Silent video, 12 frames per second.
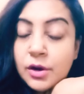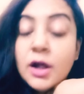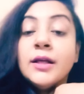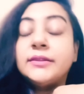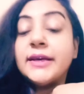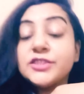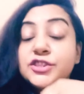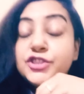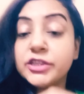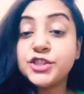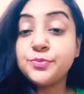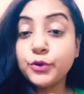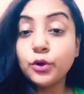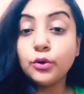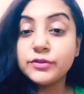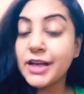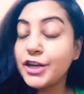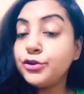This just
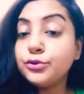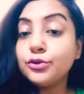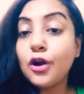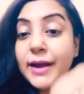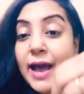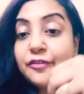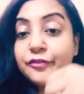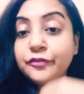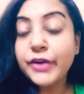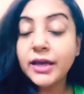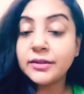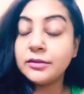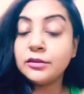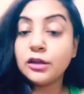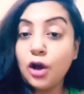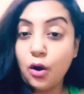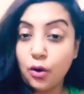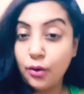proves that you do not have faith in the
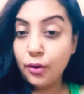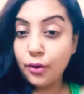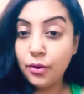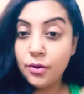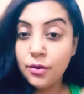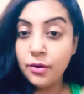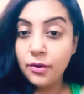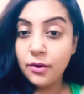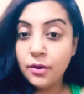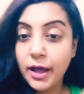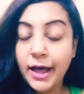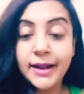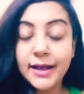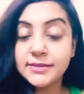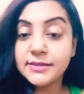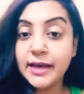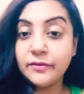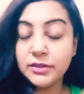law. And as
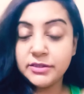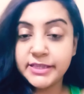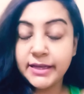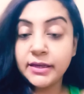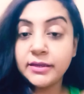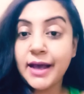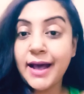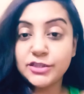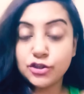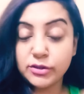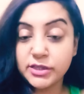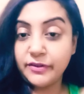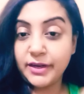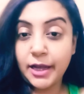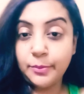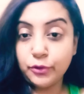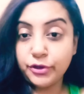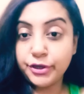Neville said it, as Joseph Ali
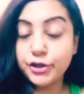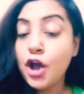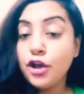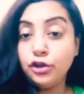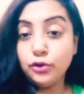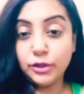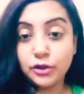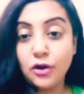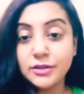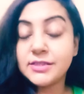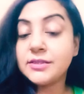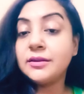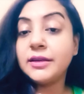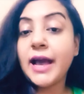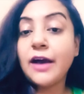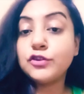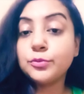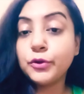put it, you will constantly
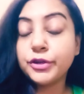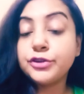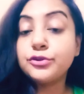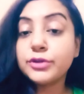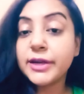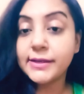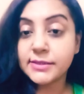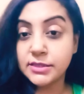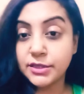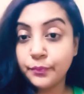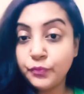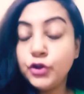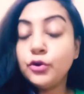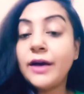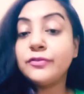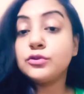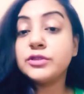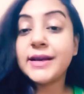have to put it to test. You
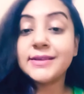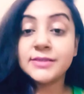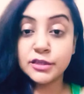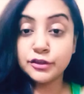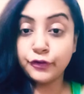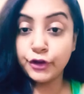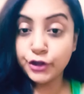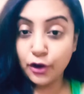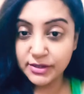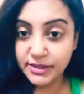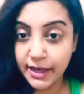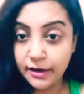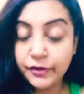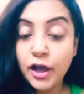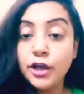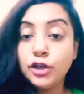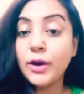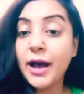have to test it for yourself.
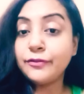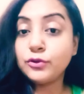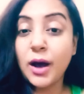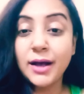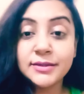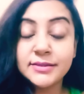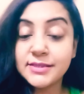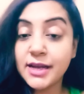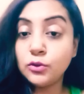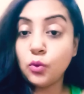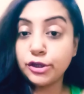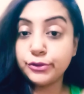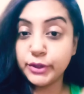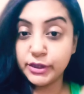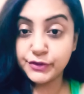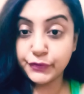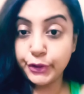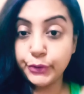You have to understand what
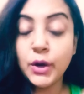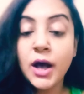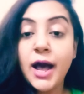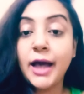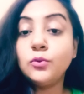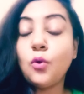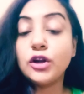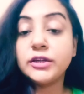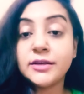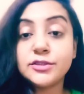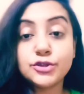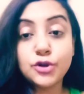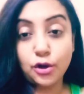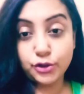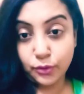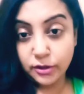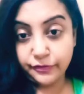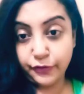works for you and what does not
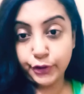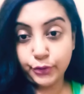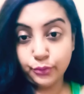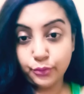work for you.